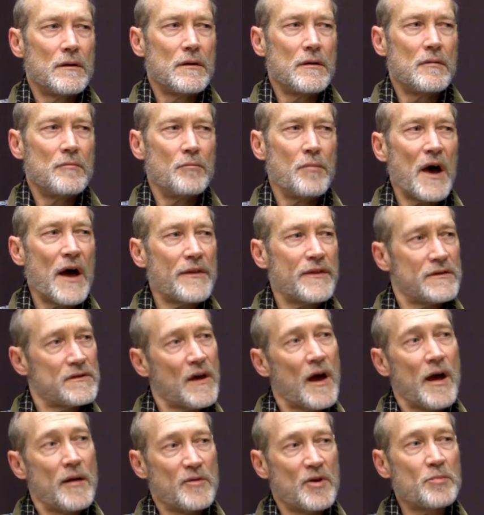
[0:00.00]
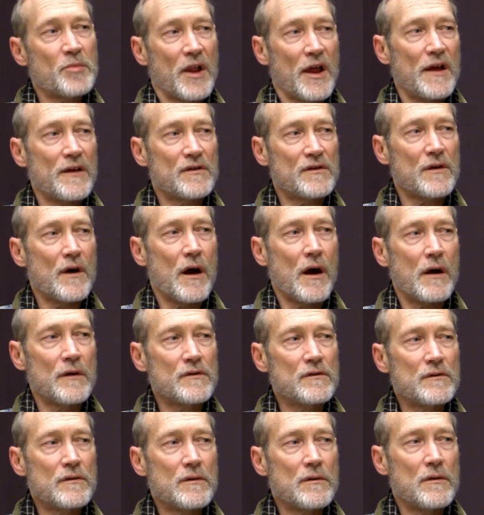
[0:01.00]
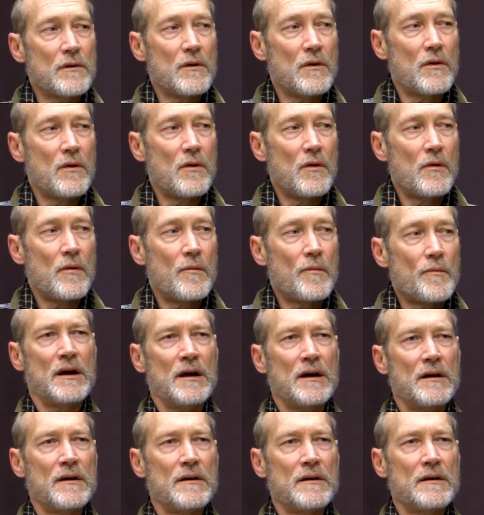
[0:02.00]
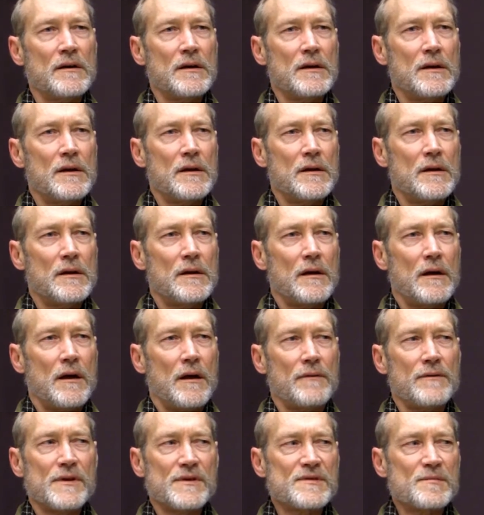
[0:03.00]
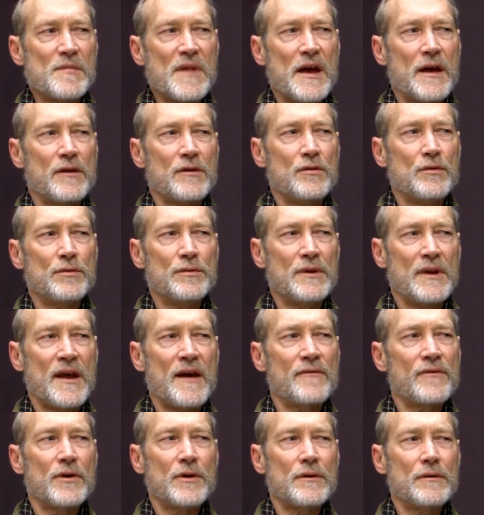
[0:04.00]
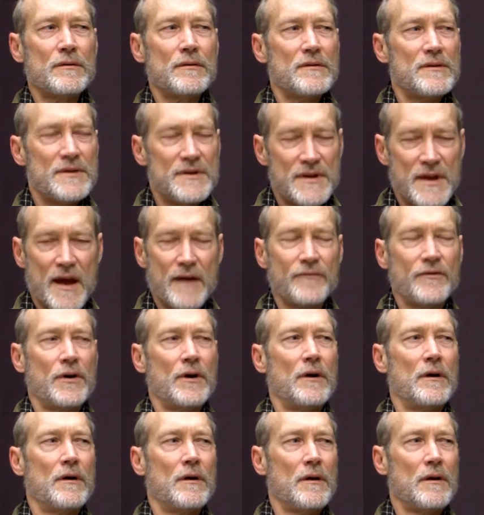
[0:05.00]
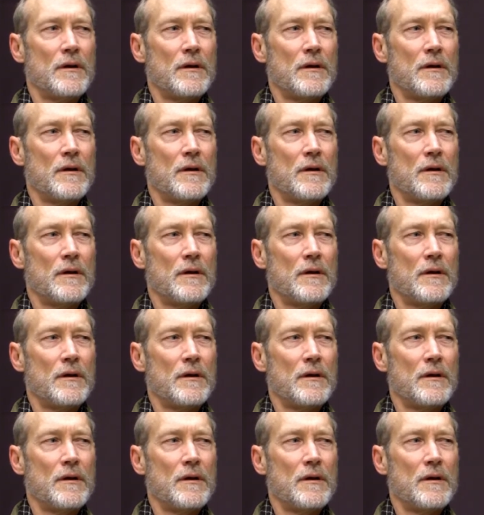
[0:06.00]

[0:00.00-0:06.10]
by the time the play starts. Uh, of this man who never, never